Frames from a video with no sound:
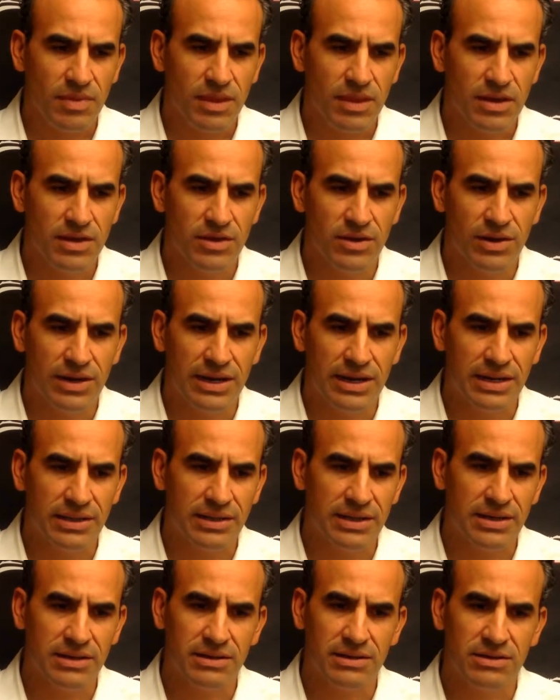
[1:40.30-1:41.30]
You know, and I
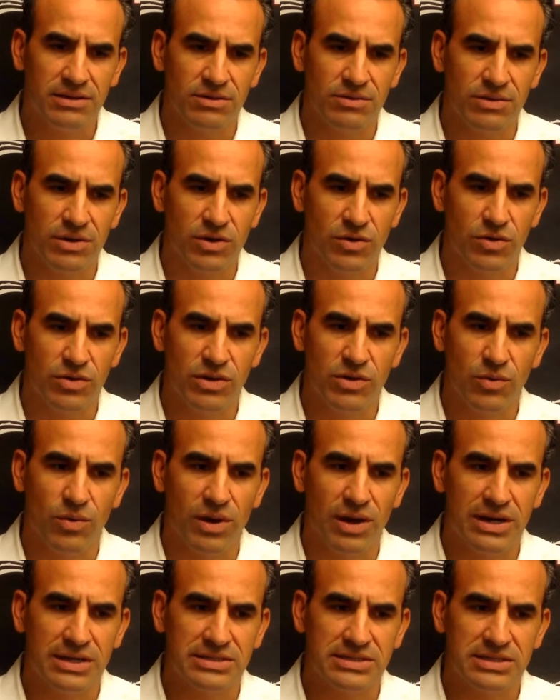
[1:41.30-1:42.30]
think, you know, recruiting
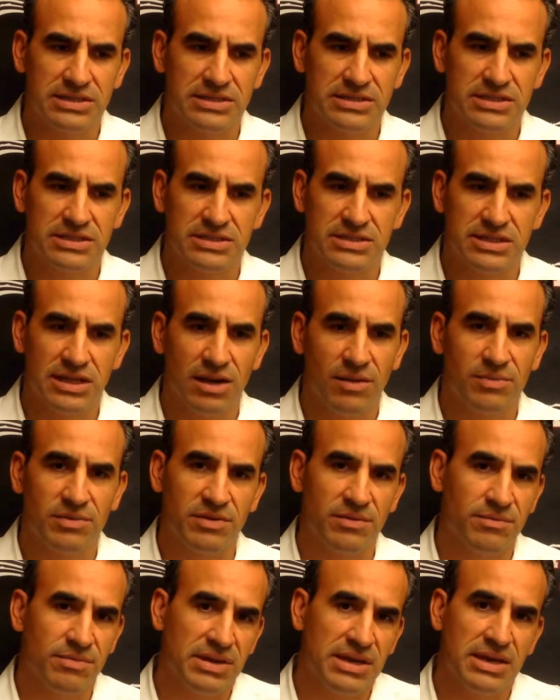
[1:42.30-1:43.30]
wise, it's just
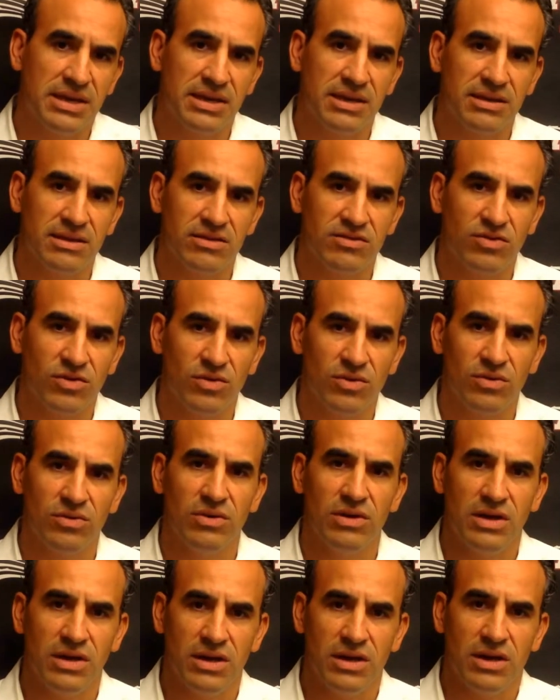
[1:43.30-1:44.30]
helped being in this whole
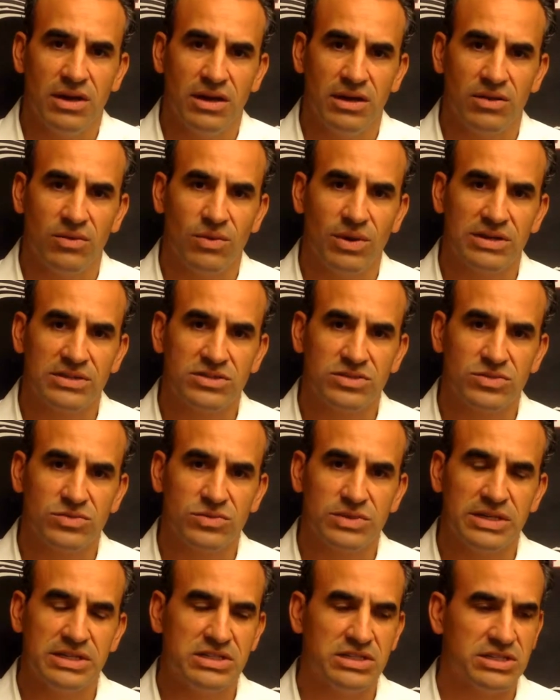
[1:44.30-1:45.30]
in the Western
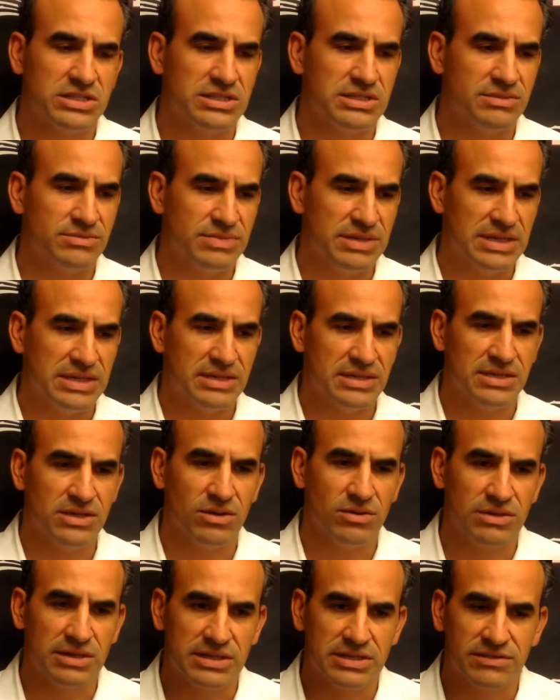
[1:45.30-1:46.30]
region and being the
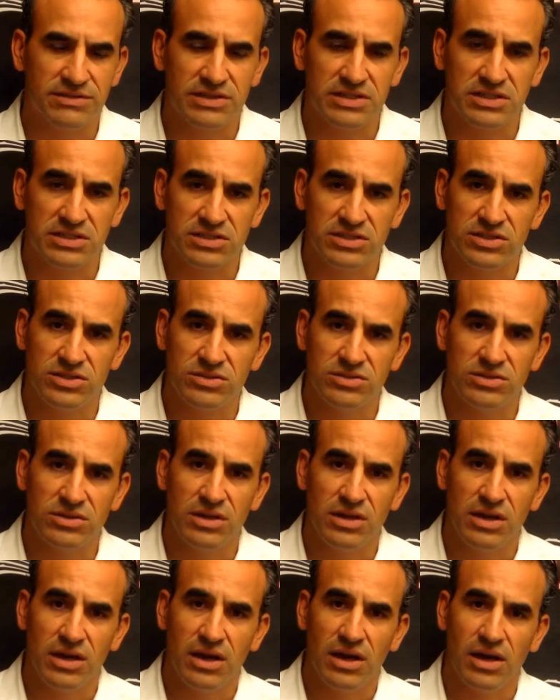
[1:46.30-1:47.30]
only Division II.
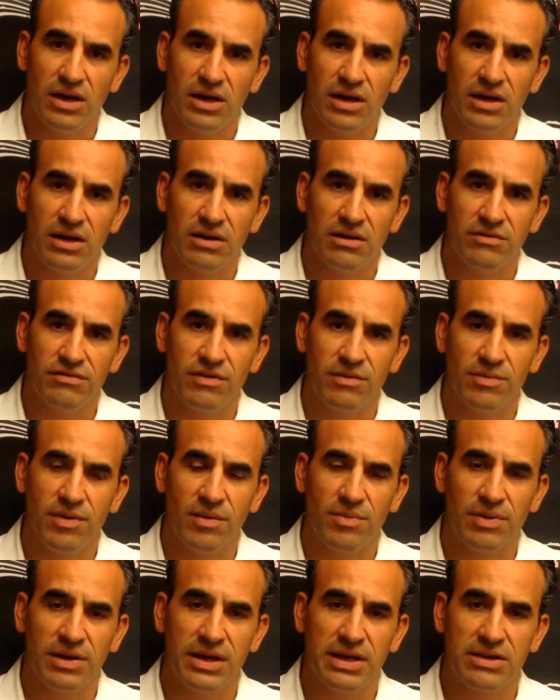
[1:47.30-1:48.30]
Football
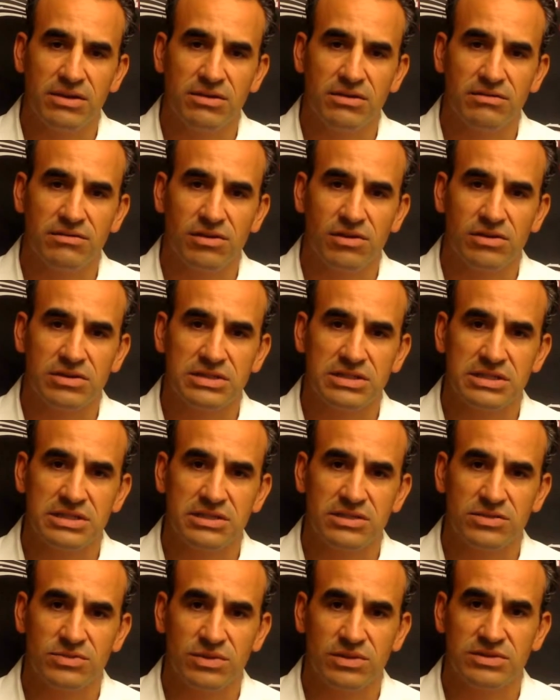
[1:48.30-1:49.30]
playing university in
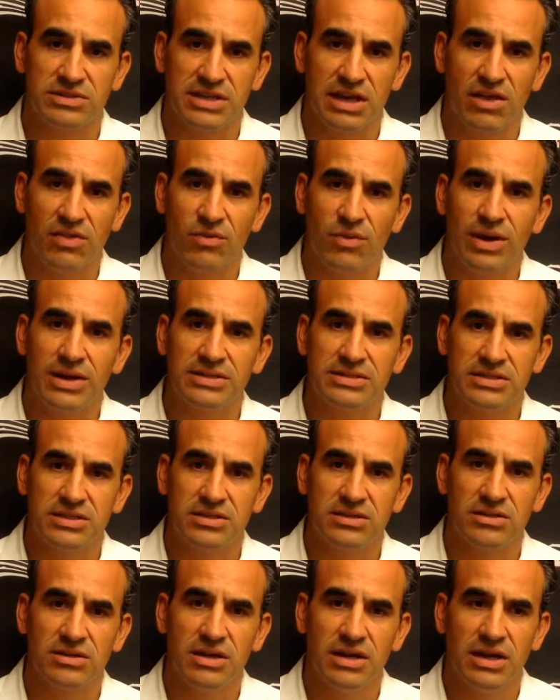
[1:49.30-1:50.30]
this real Southwest
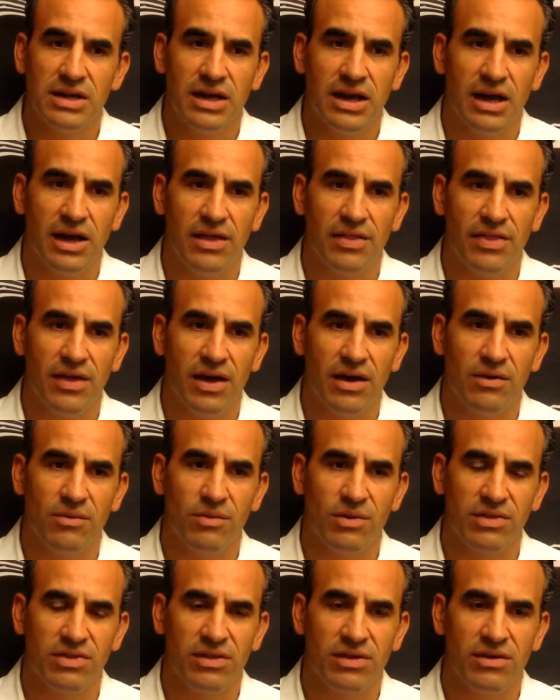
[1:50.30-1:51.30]
here. I thought
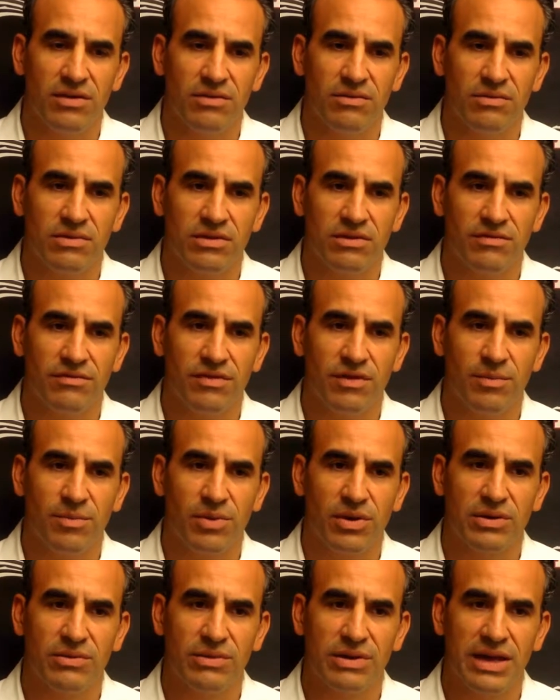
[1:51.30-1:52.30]
with the
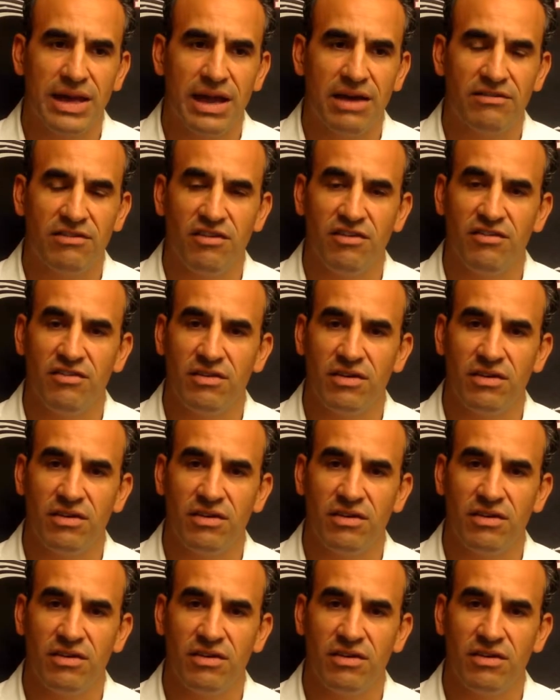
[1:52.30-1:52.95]
footprint we have of